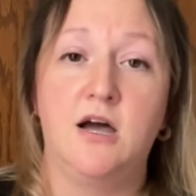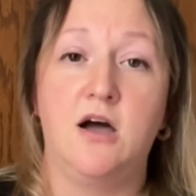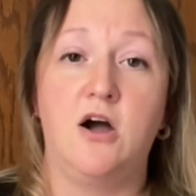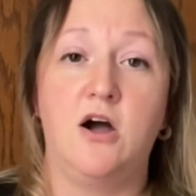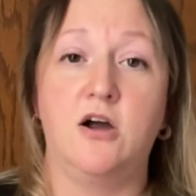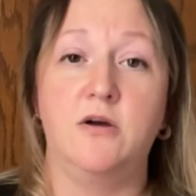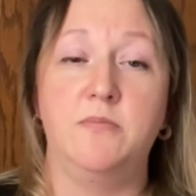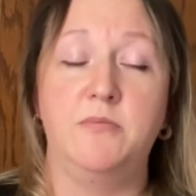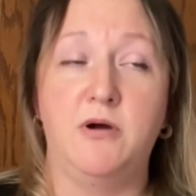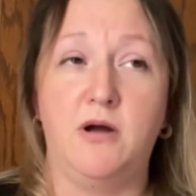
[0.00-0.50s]

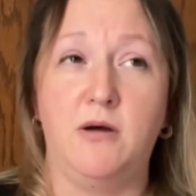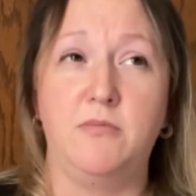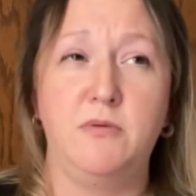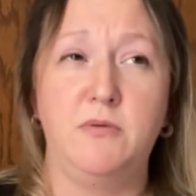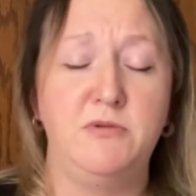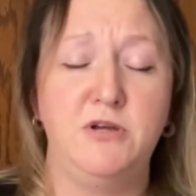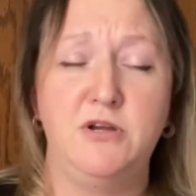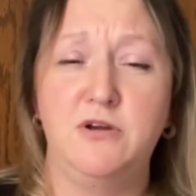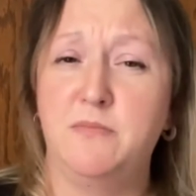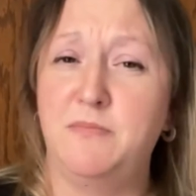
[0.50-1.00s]
are
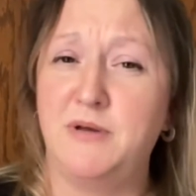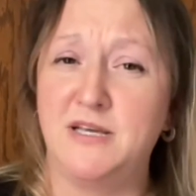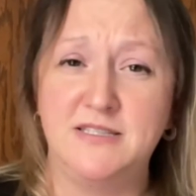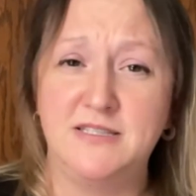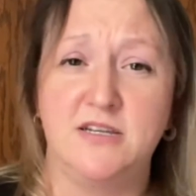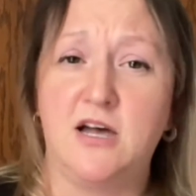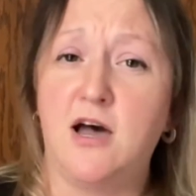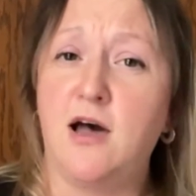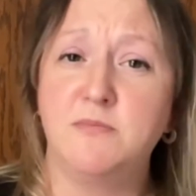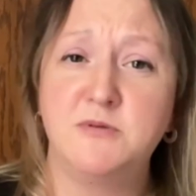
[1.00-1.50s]
probably your best
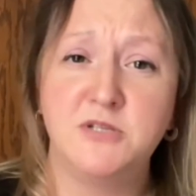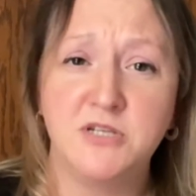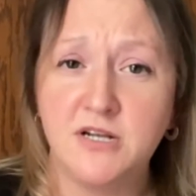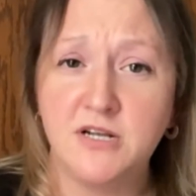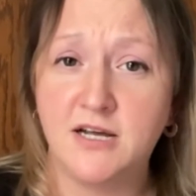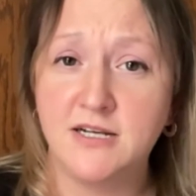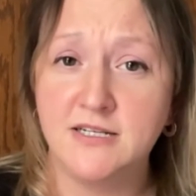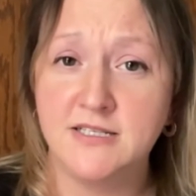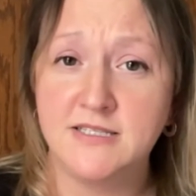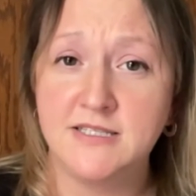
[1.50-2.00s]
option,
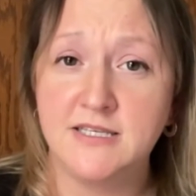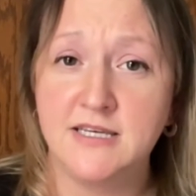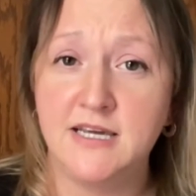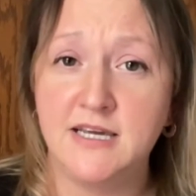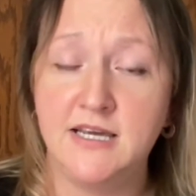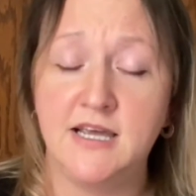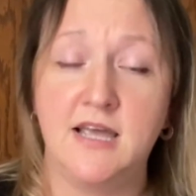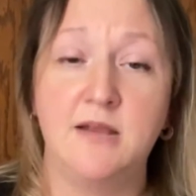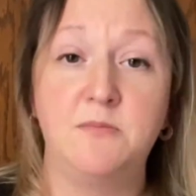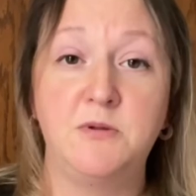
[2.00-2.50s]

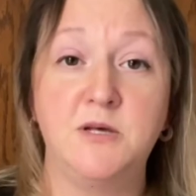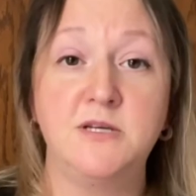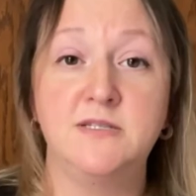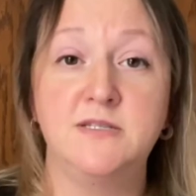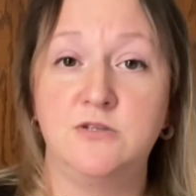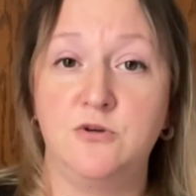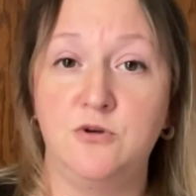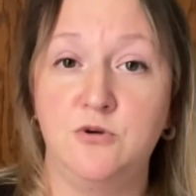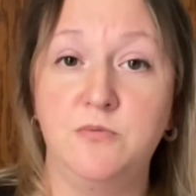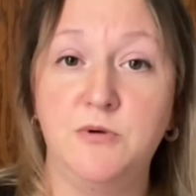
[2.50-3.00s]
honestly. And
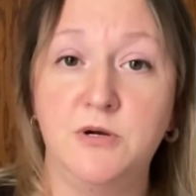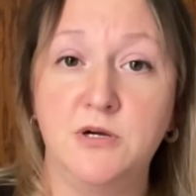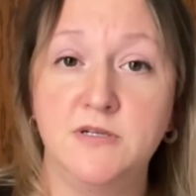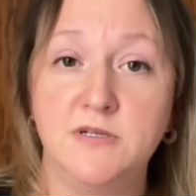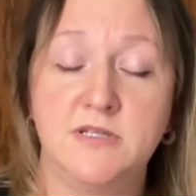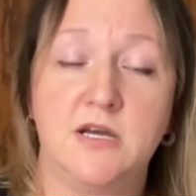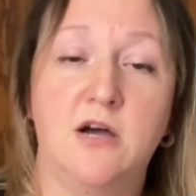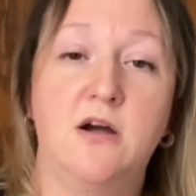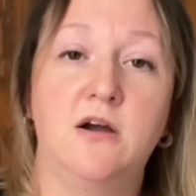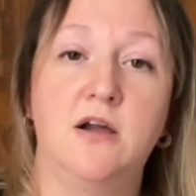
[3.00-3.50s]
plus,
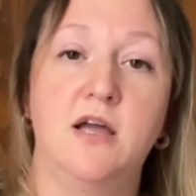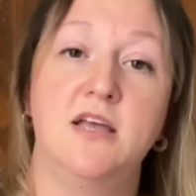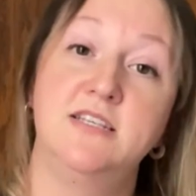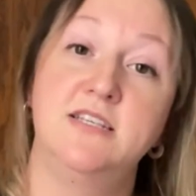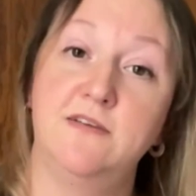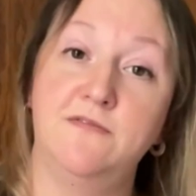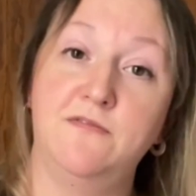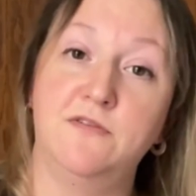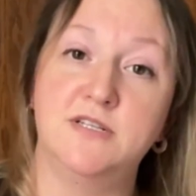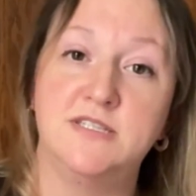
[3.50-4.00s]
Ubers are a
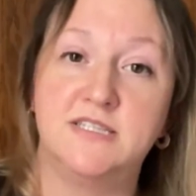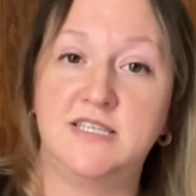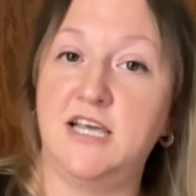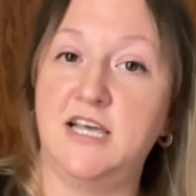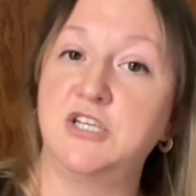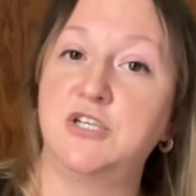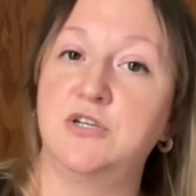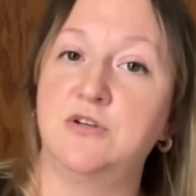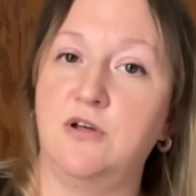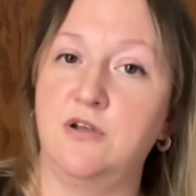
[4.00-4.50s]
different
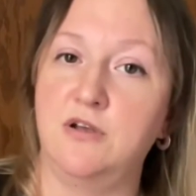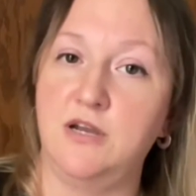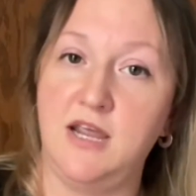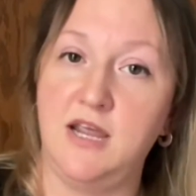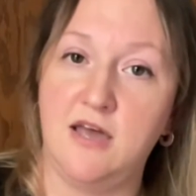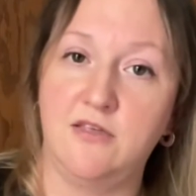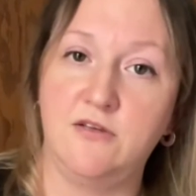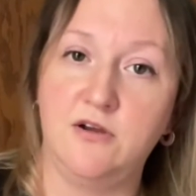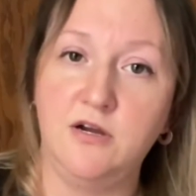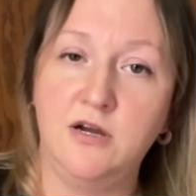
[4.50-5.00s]
section
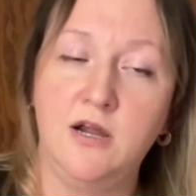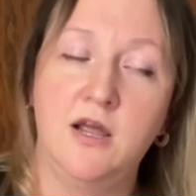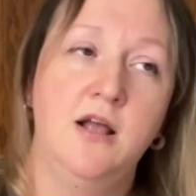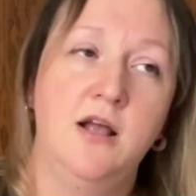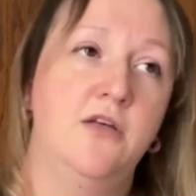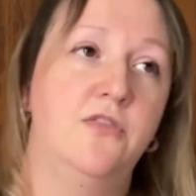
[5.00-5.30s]
altogether.